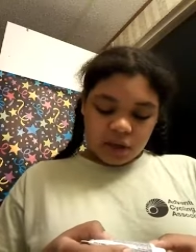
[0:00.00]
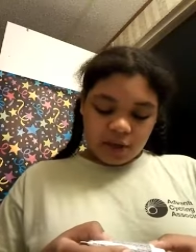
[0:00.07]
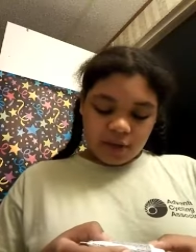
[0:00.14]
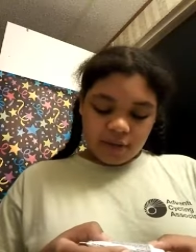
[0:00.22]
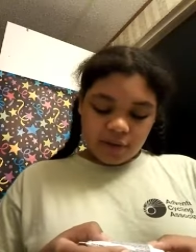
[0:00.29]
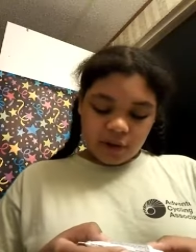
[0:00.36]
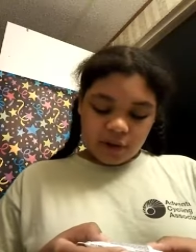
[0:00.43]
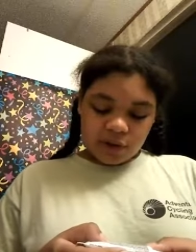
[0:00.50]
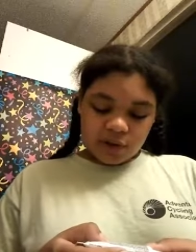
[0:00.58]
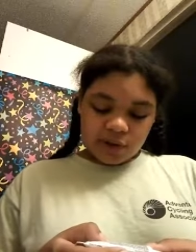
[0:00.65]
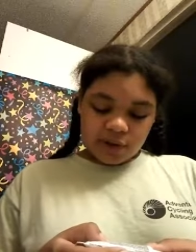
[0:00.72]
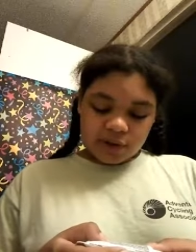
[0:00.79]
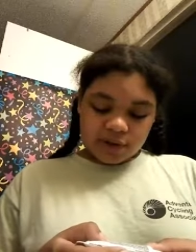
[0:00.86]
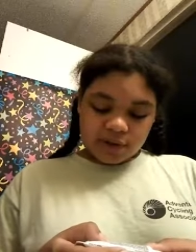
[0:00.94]
if
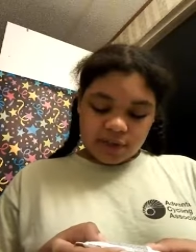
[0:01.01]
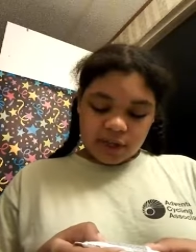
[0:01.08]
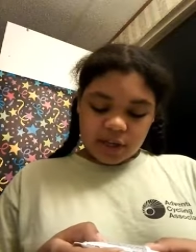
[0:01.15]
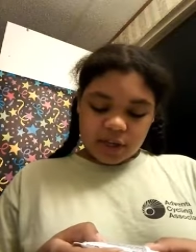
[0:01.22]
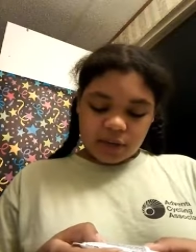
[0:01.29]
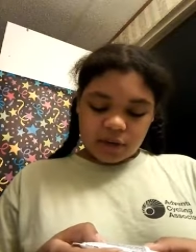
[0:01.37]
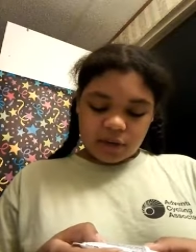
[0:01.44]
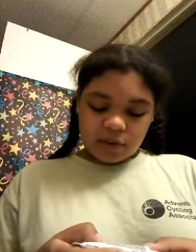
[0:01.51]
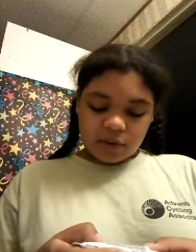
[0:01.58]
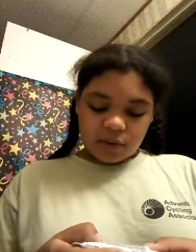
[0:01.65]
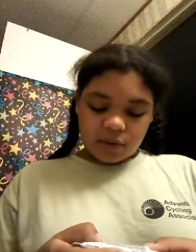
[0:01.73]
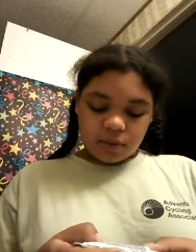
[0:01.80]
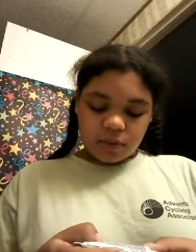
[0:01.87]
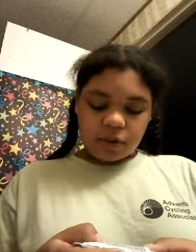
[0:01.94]
going outside,
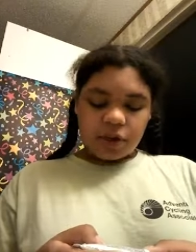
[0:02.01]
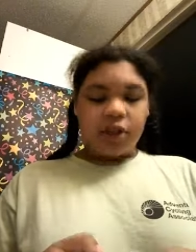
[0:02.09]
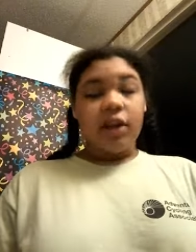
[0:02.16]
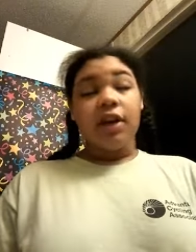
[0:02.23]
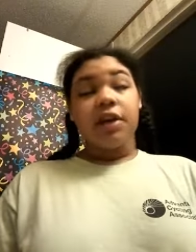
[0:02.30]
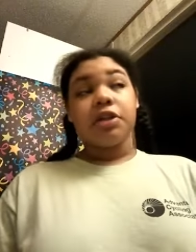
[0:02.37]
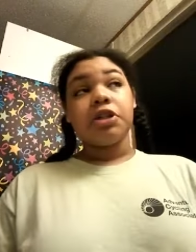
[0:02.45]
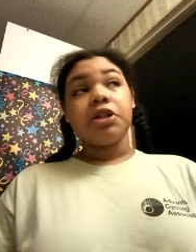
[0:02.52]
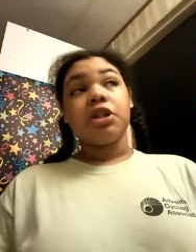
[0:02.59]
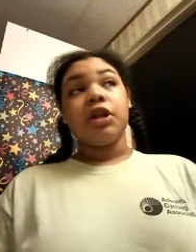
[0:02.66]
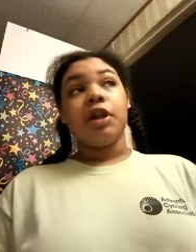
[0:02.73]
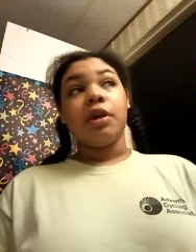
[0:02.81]
which I actually